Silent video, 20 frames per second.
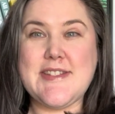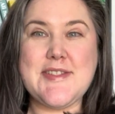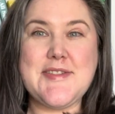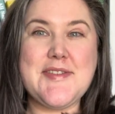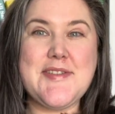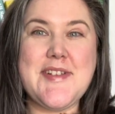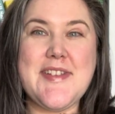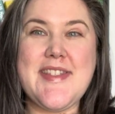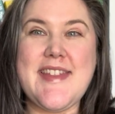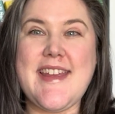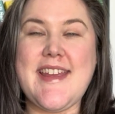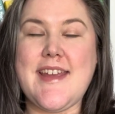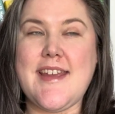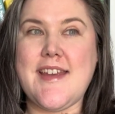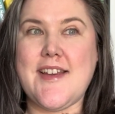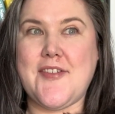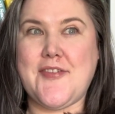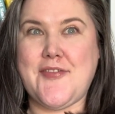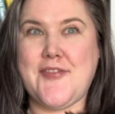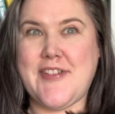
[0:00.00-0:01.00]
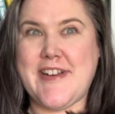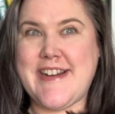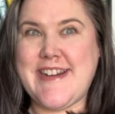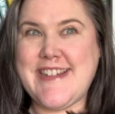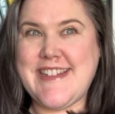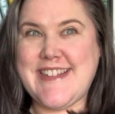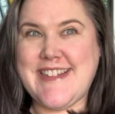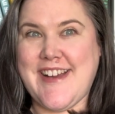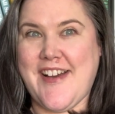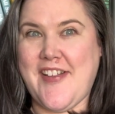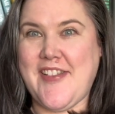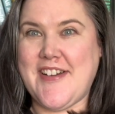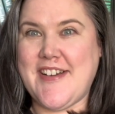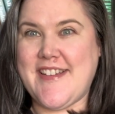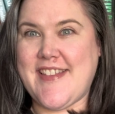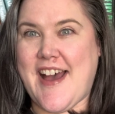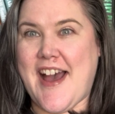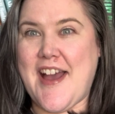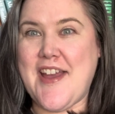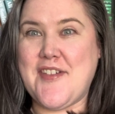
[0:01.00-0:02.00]
So the first colour
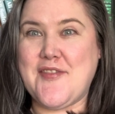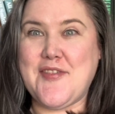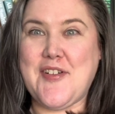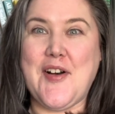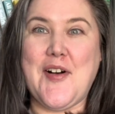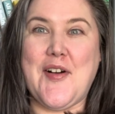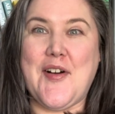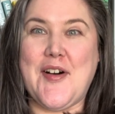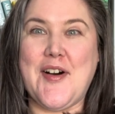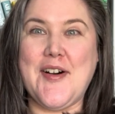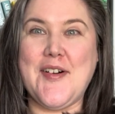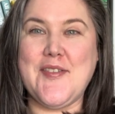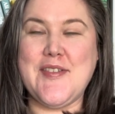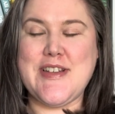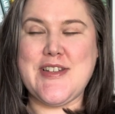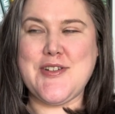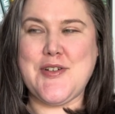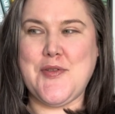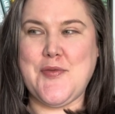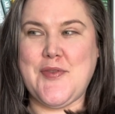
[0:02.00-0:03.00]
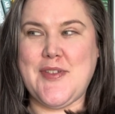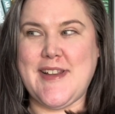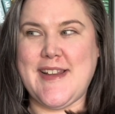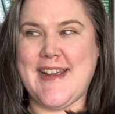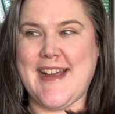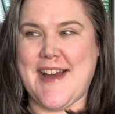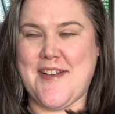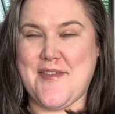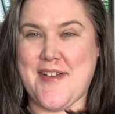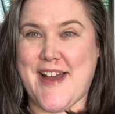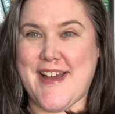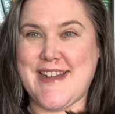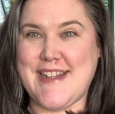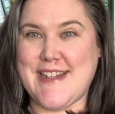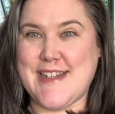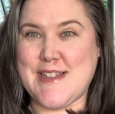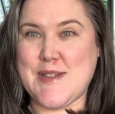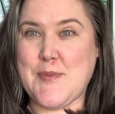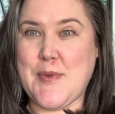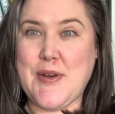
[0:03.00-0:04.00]
that I have got, which hopefully I've added
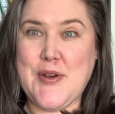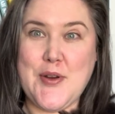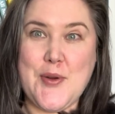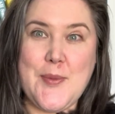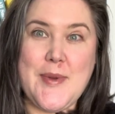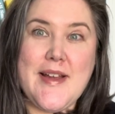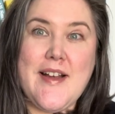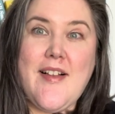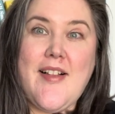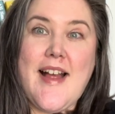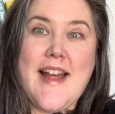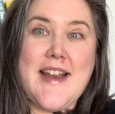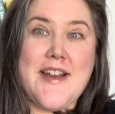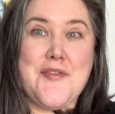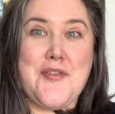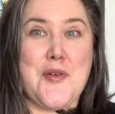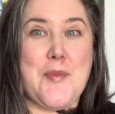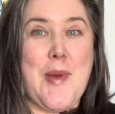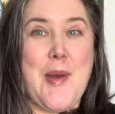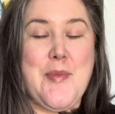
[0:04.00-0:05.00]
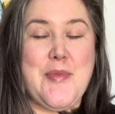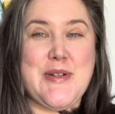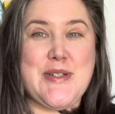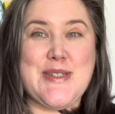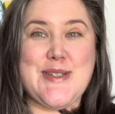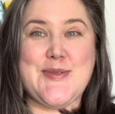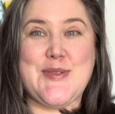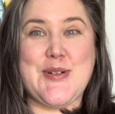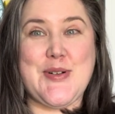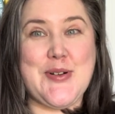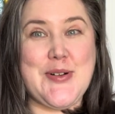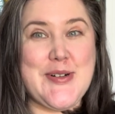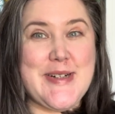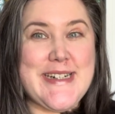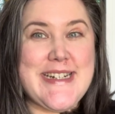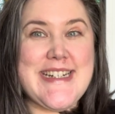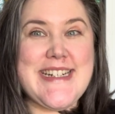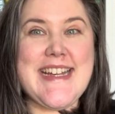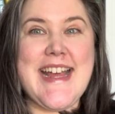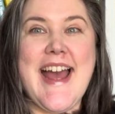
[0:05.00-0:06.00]
a spinner wheel and I've remembered to
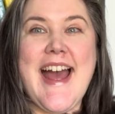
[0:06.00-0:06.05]
record,